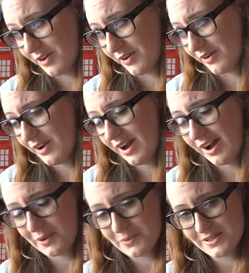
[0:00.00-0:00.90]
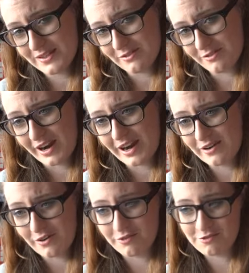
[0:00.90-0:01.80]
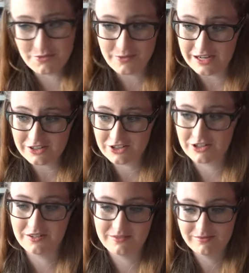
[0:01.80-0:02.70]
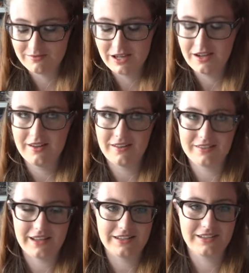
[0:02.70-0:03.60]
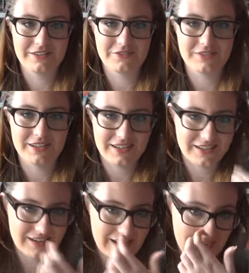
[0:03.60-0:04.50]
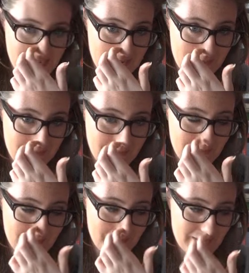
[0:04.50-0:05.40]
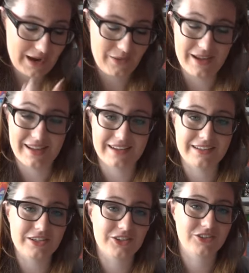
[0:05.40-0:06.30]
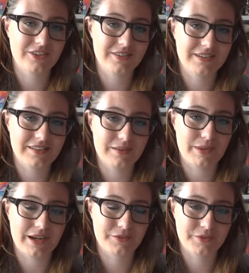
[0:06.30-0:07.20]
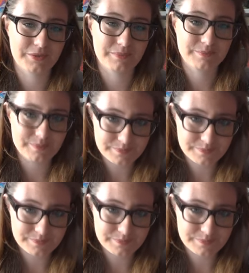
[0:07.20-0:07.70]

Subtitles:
though, I wasn't afraid of the witch that lived in our air conditioner in the back room.